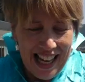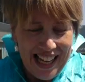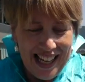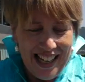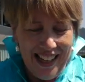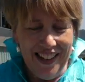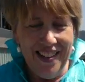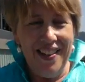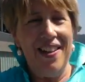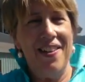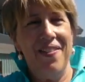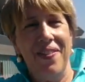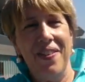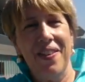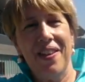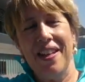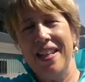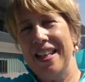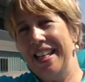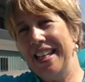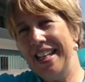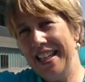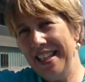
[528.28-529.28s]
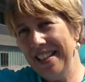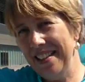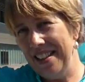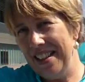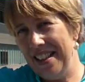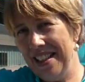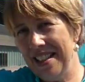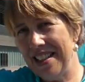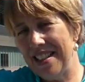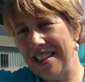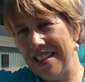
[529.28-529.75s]
You know, if you can heal
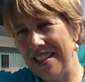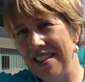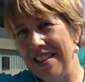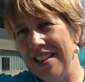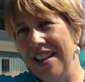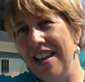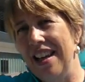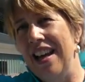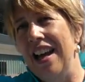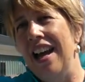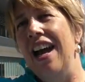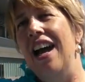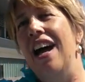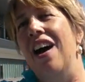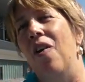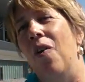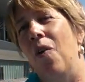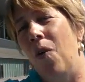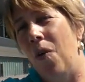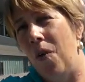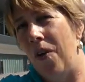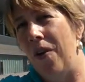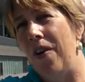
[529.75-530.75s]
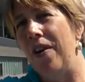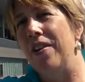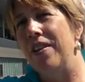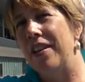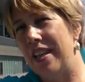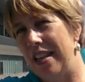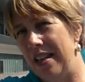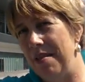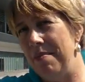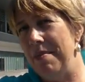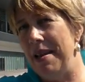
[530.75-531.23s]
it, or
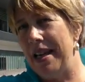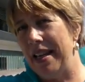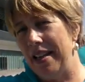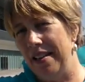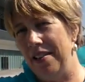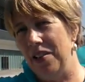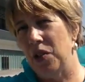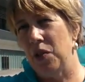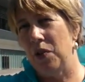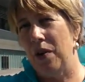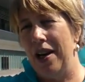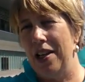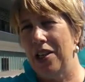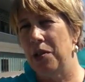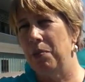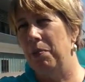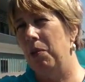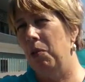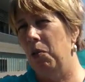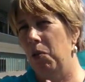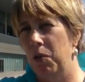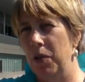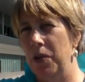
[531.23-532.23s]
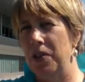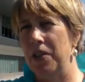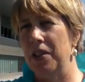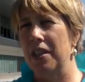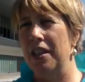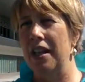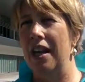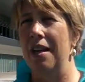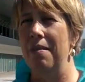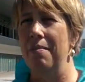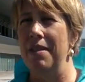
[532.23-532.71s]
can you make it unscratchable, or is it
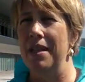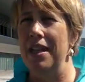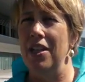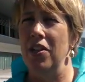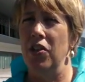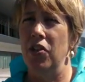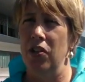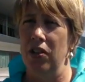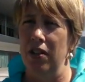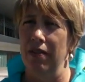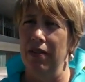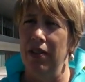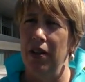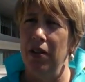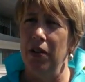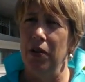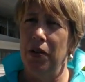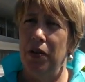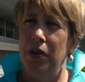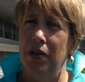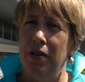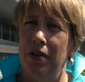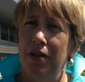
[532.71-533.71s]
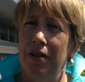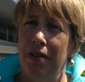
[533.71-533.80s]
a combination of those?